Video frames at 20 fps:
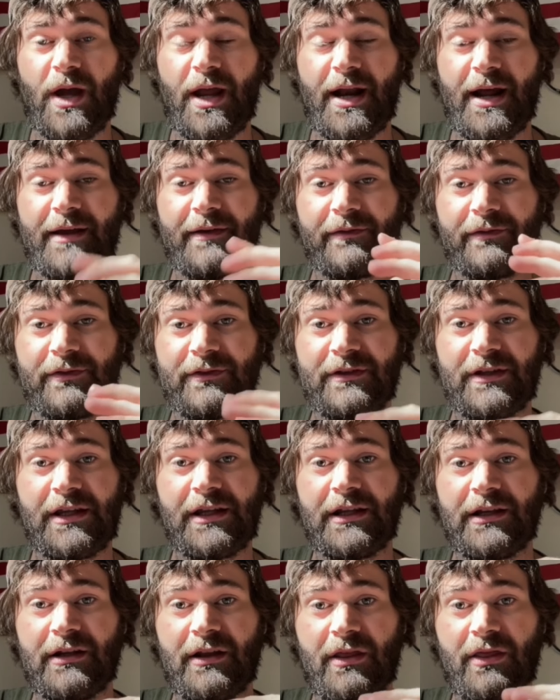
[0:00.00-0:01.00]
and I have
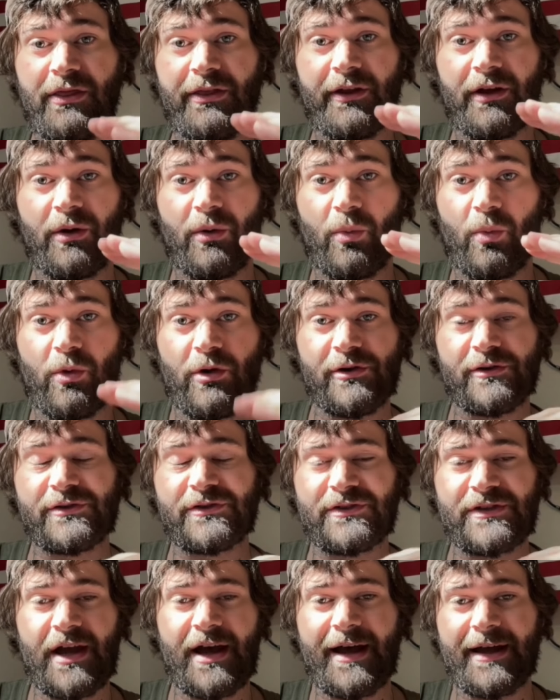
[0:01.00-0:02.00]
seen the worst
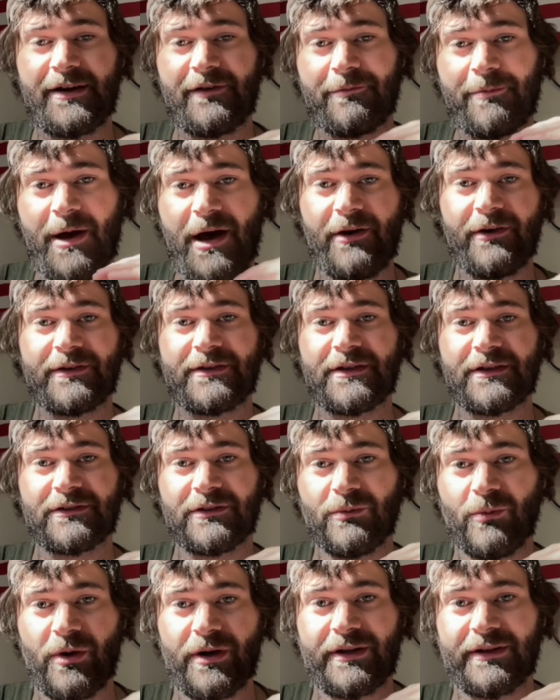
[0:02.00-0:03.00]
side of politics
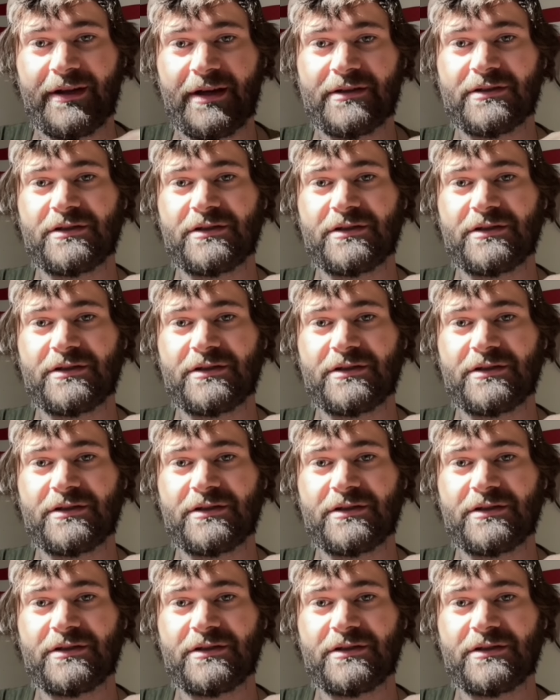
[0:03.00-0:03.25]
and what it does